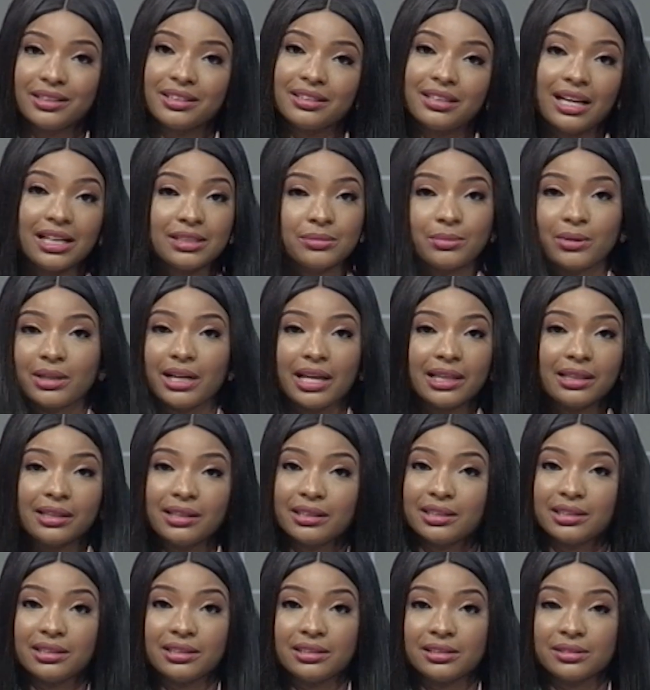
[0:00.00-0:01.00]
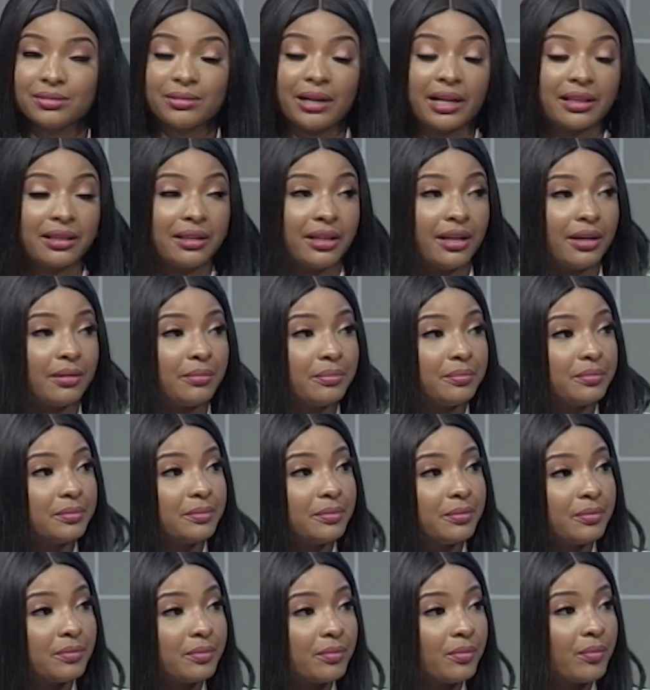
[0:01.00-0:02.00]
That's what I think it is right there. Samklef has
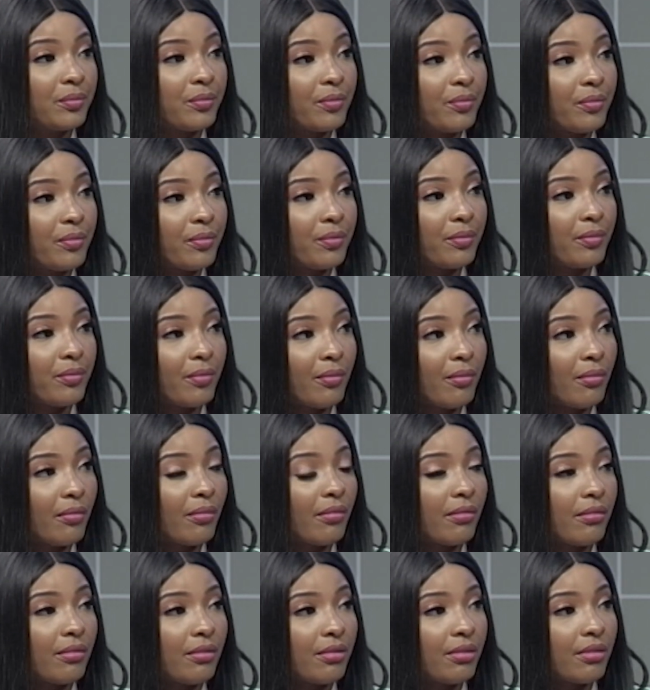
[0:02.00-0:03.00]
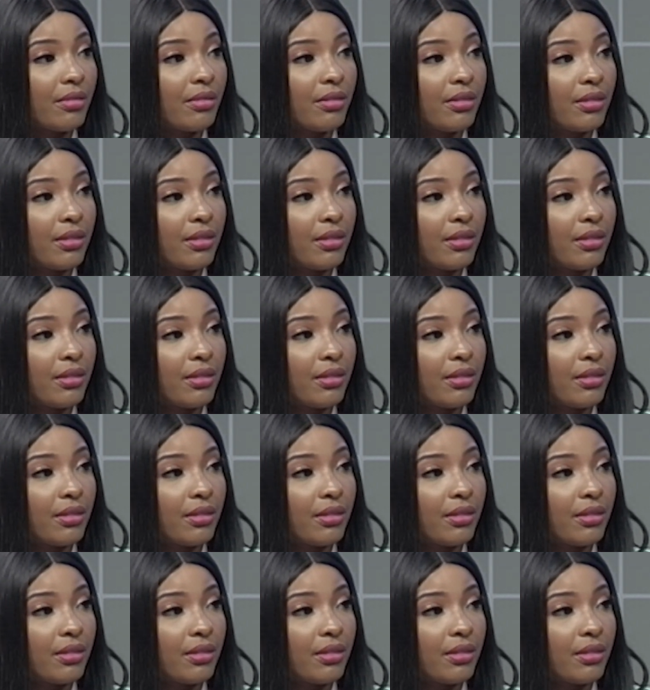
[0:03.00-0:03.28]
been looking for necessary attention